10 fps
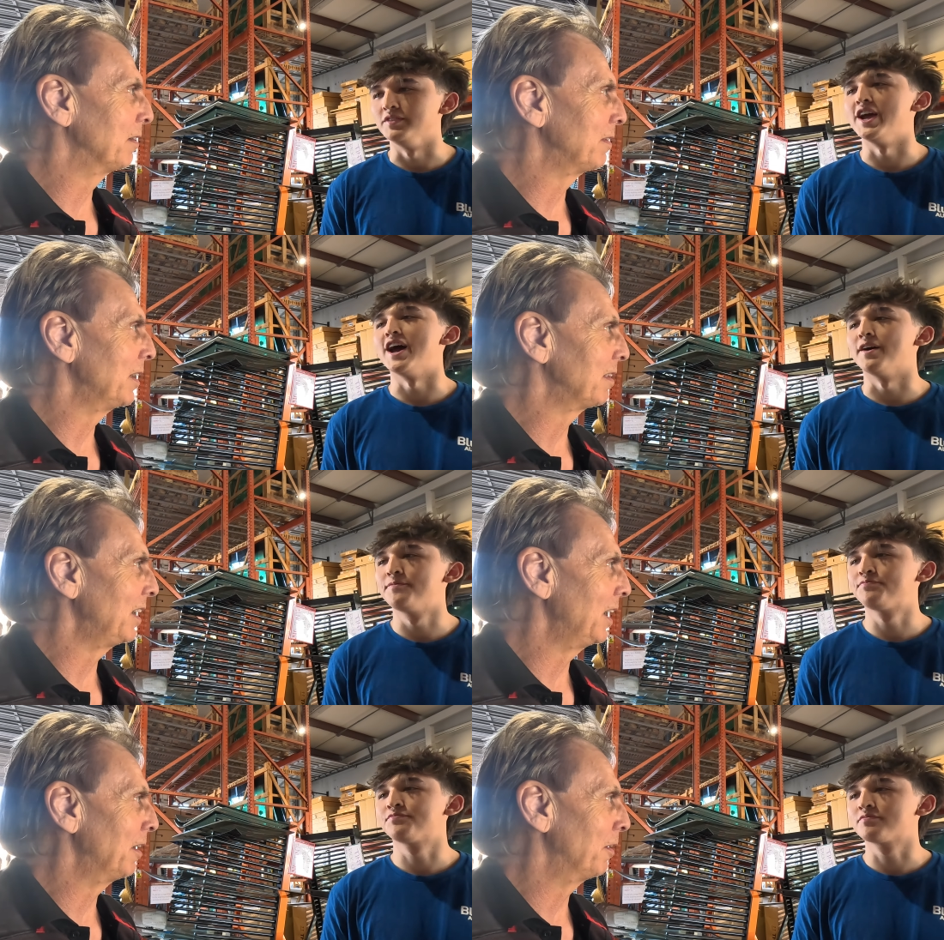Speaker 1: uh, yeah. that
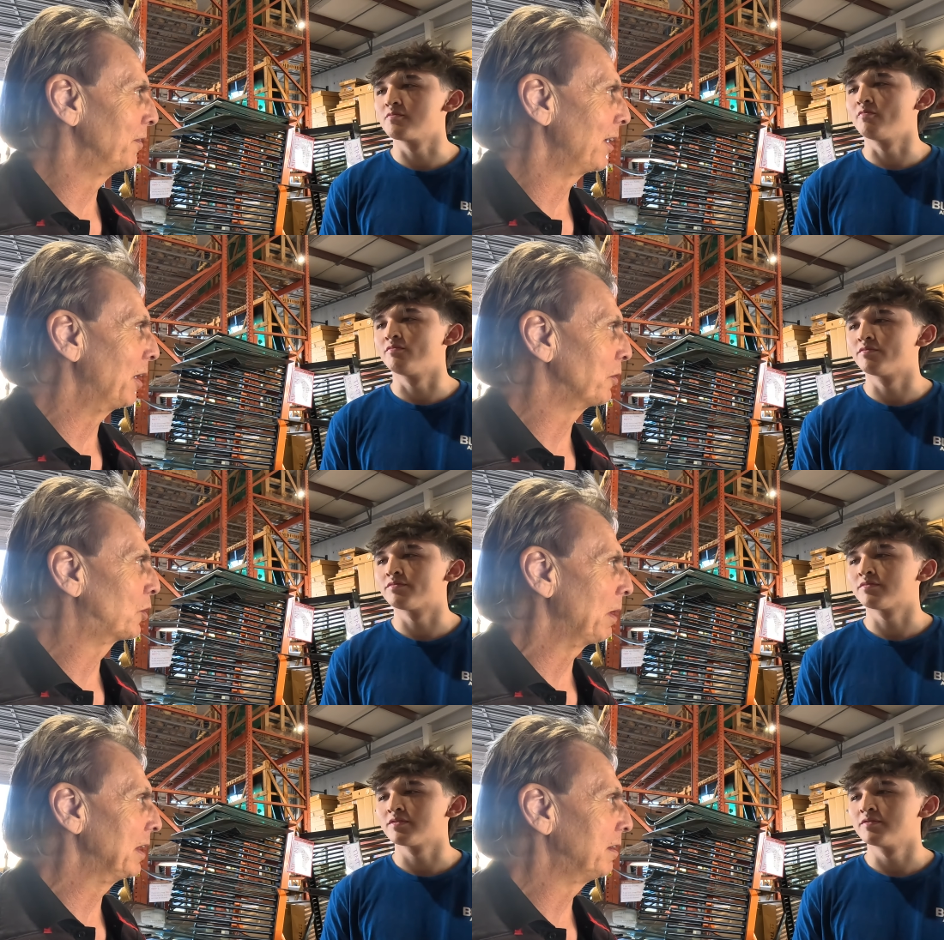they're on their own
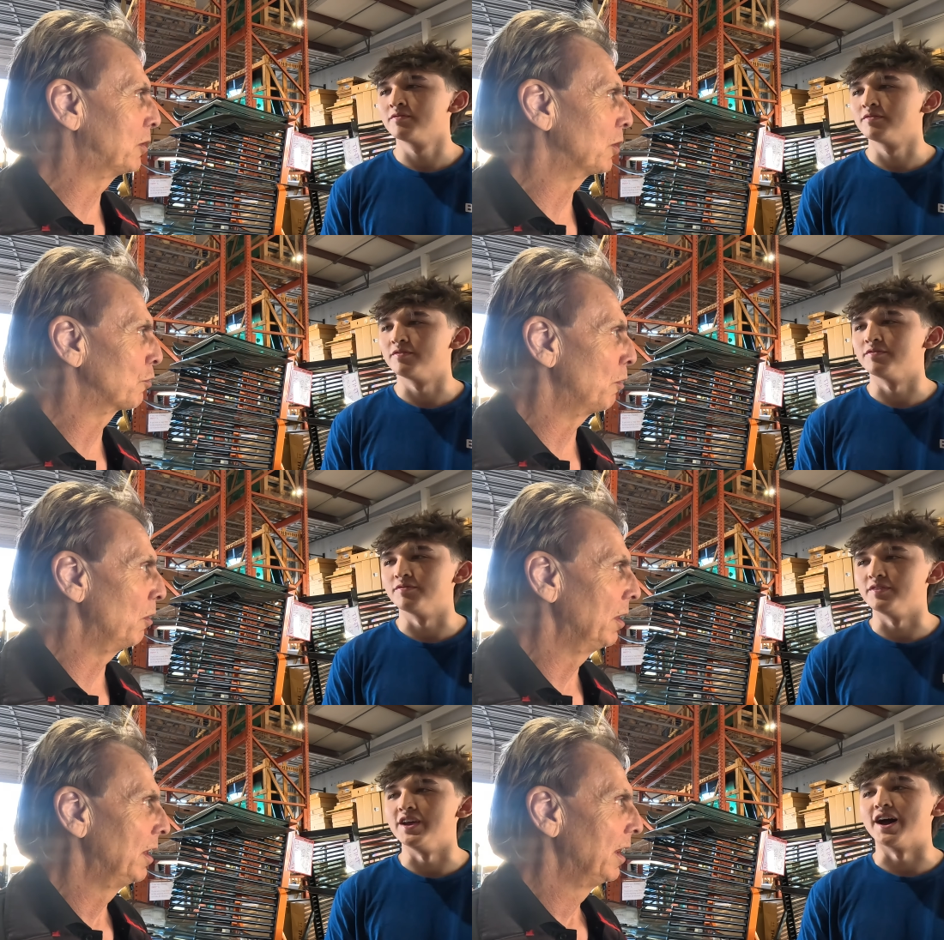quality control.
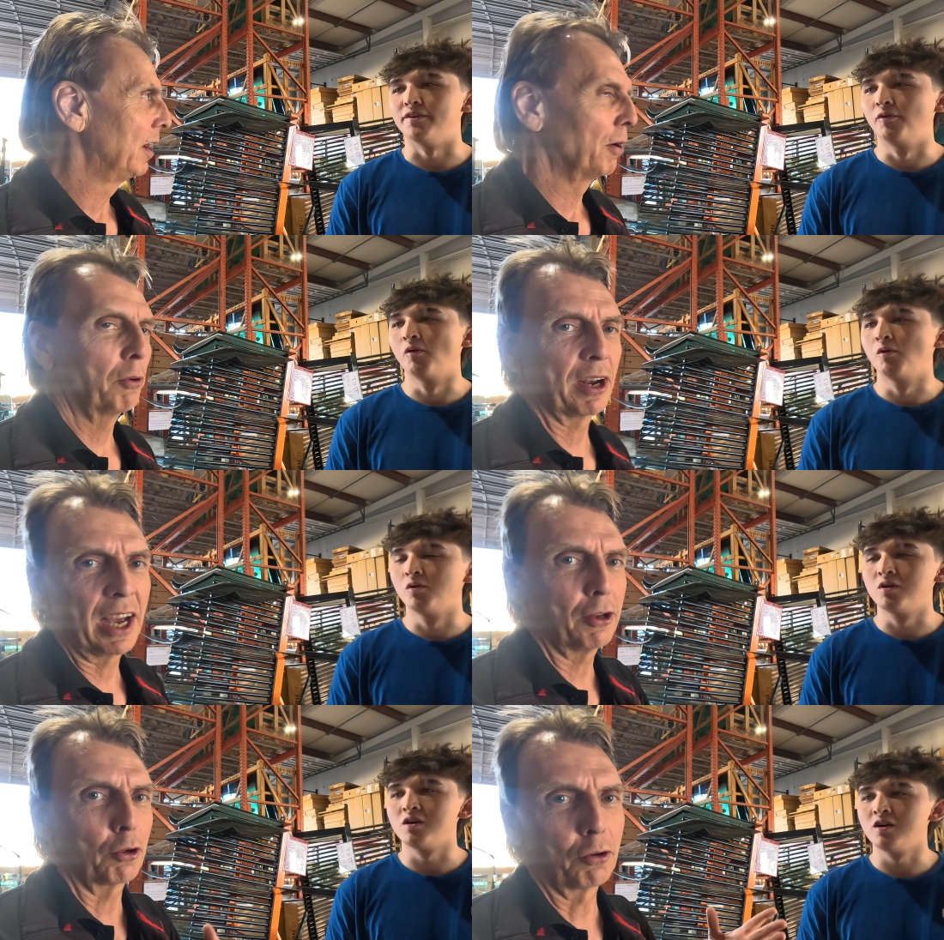Yeah. What I
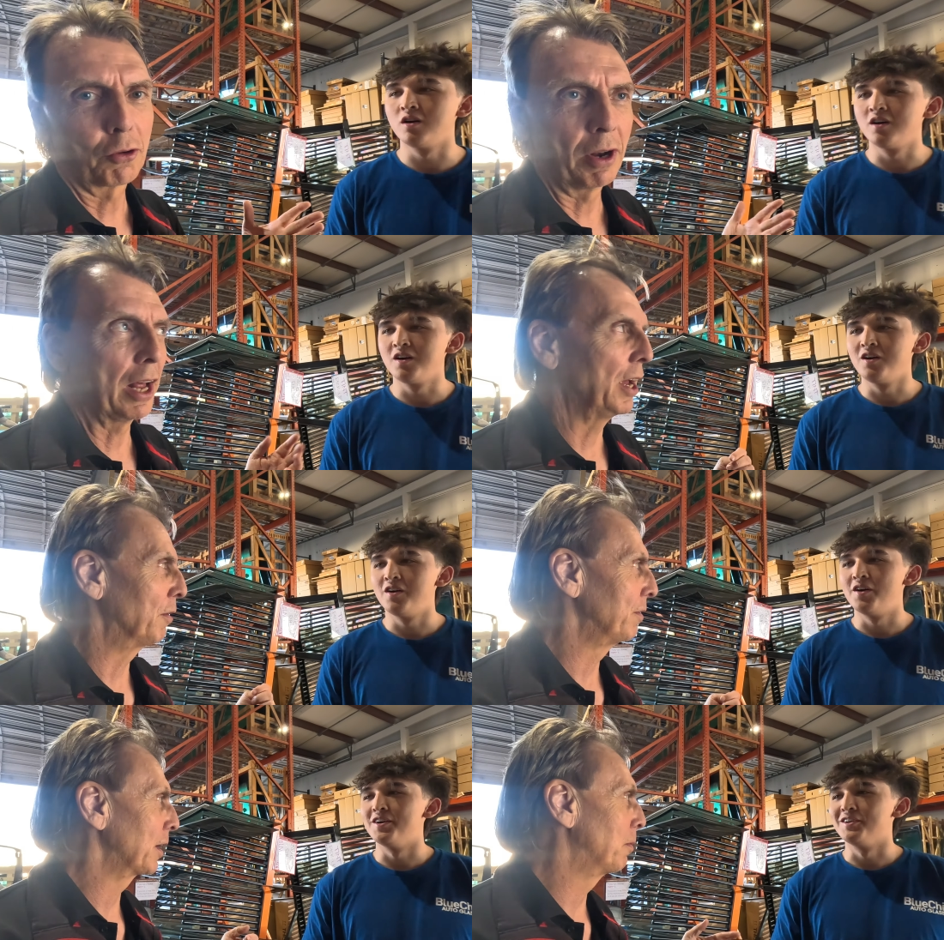don't rely on
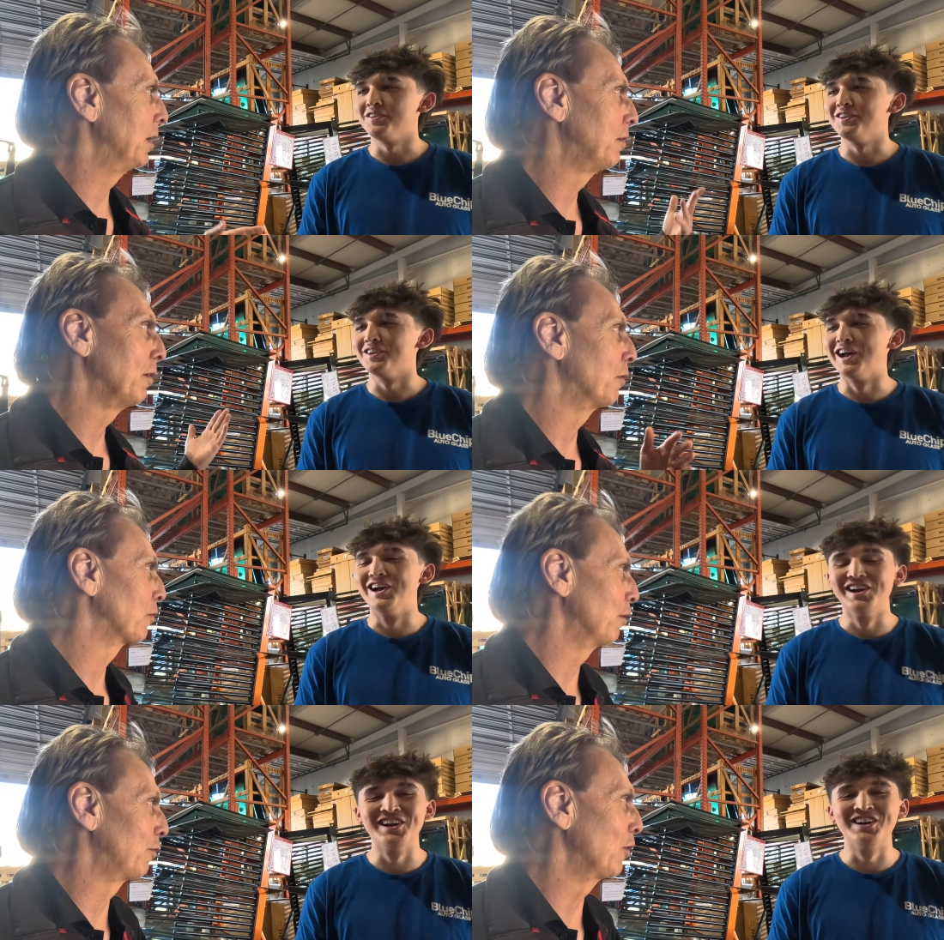their quality
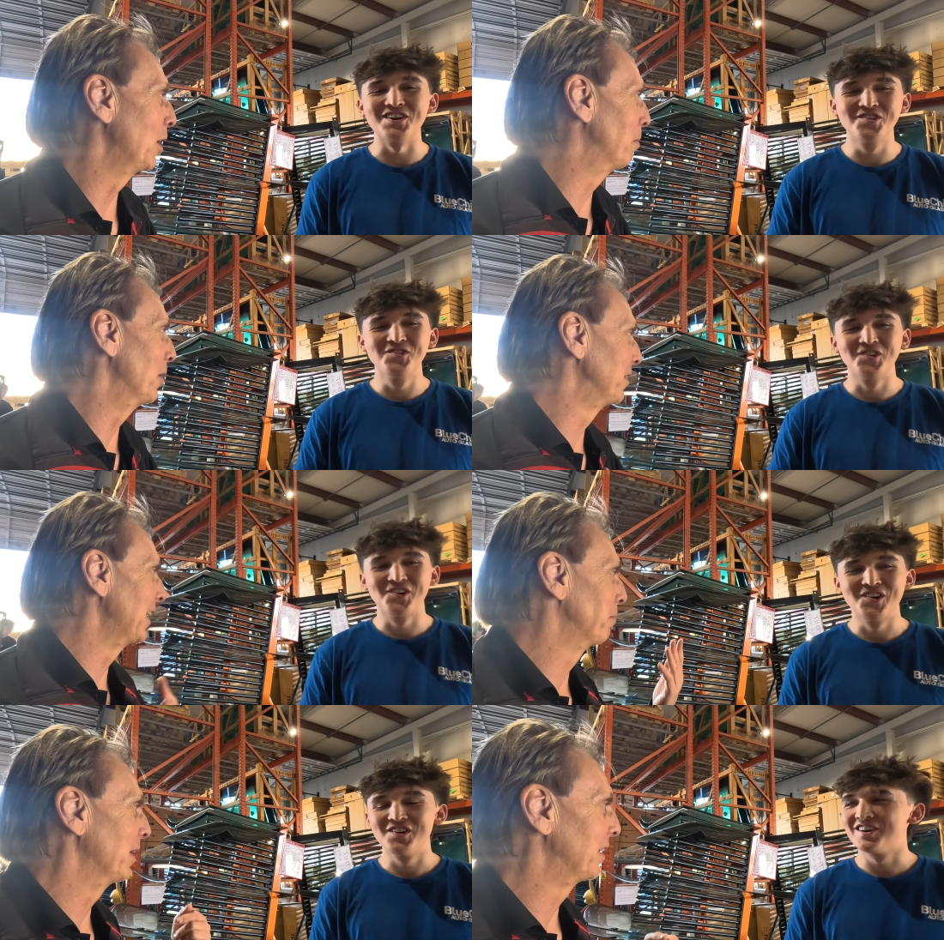control. Sorry about
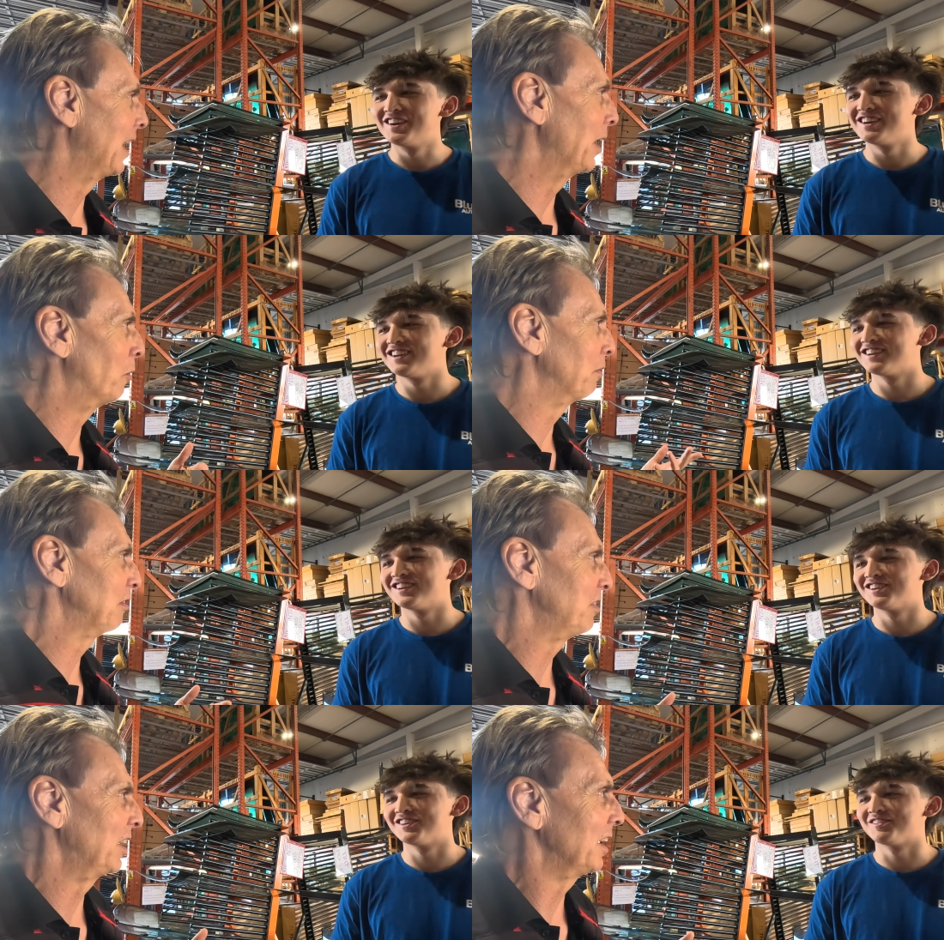that, but I always
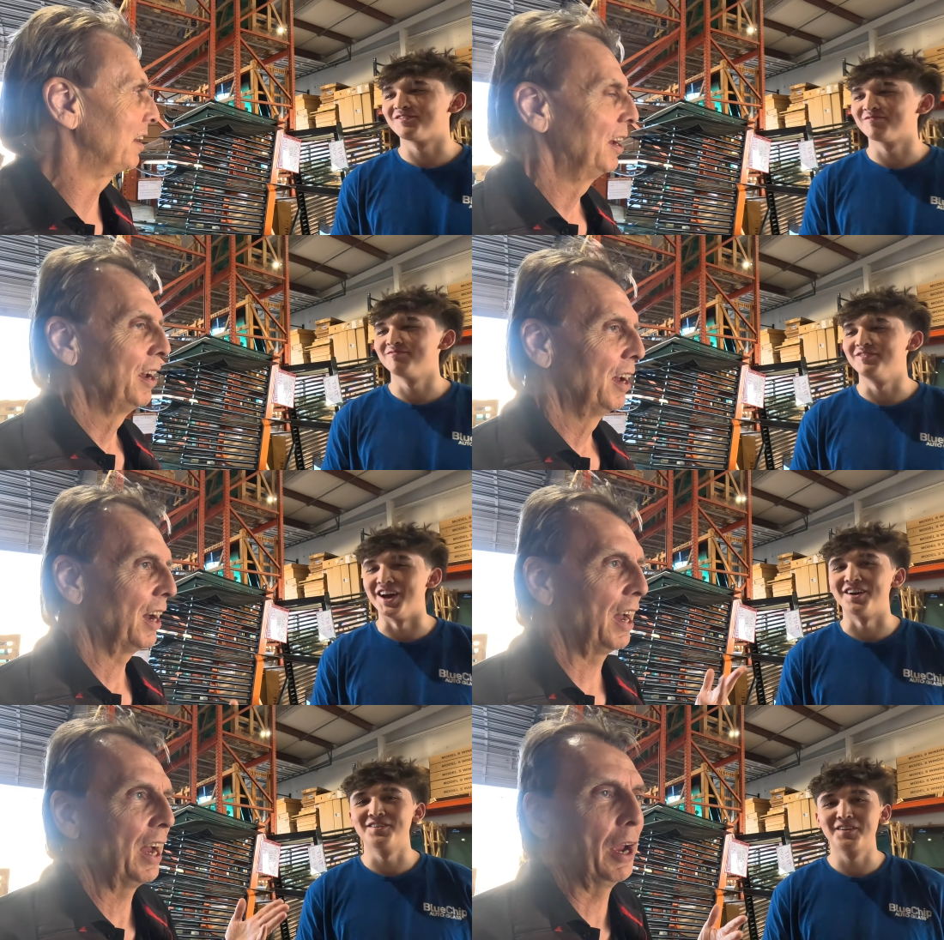check it.
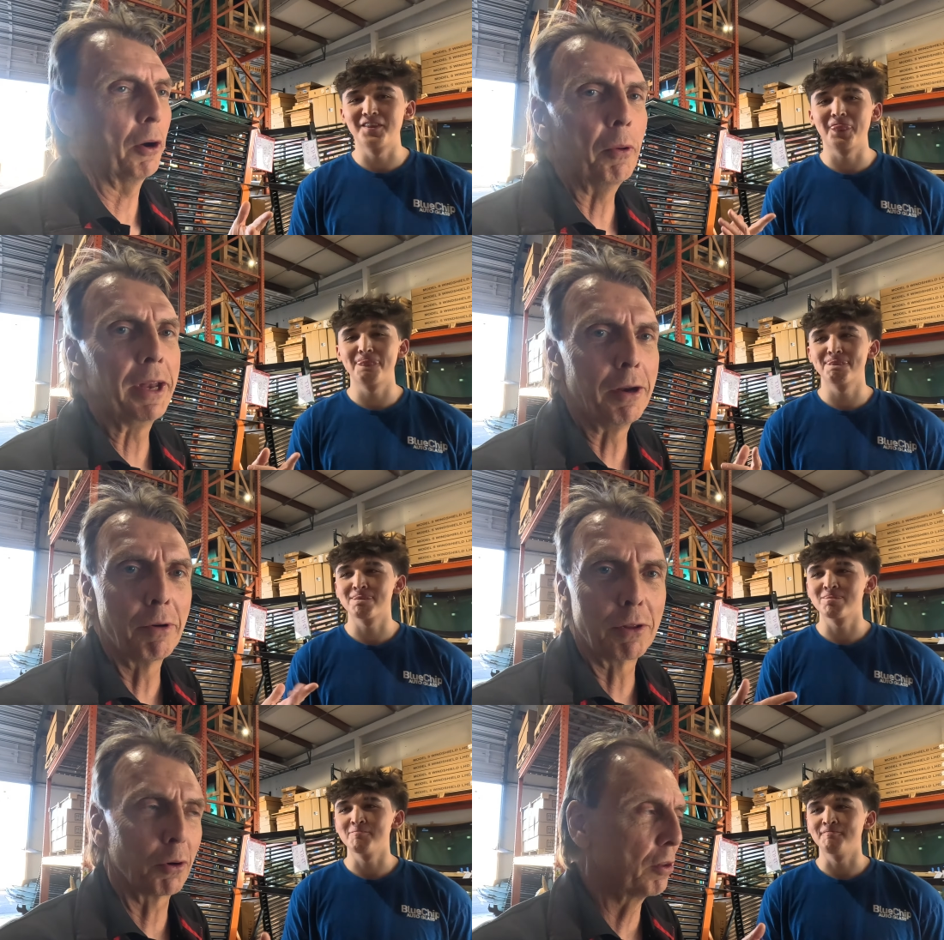Yeah. I already
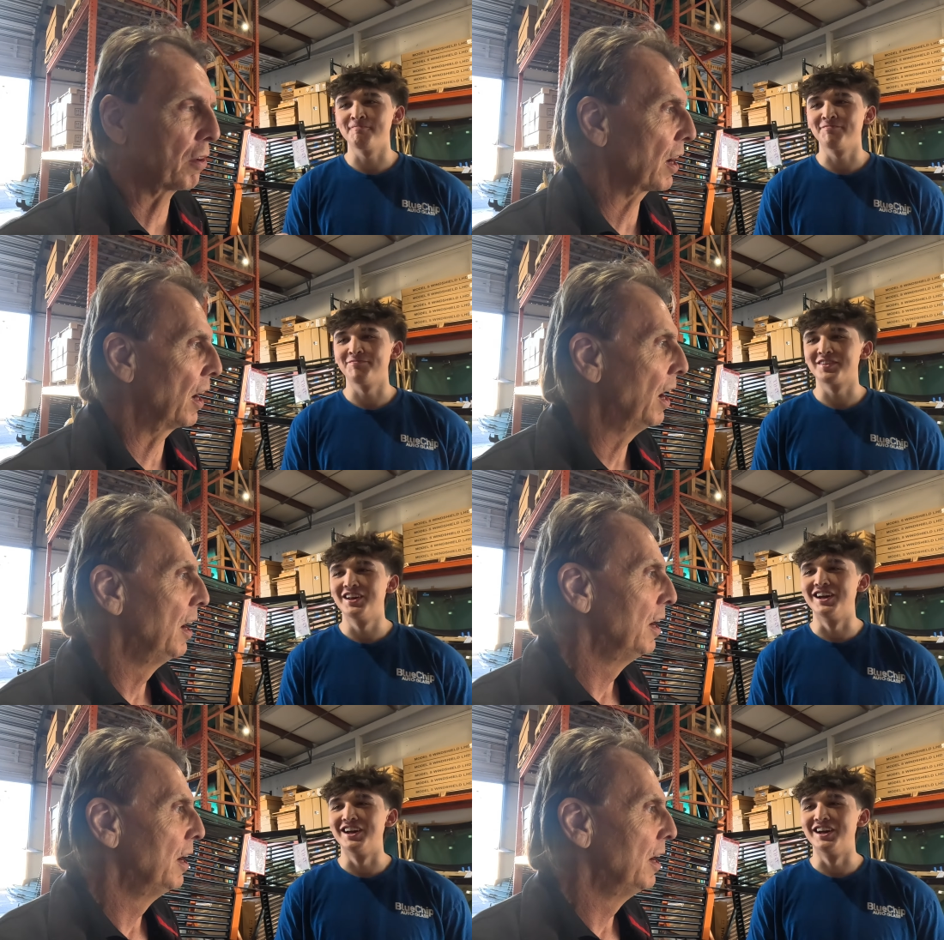returned the car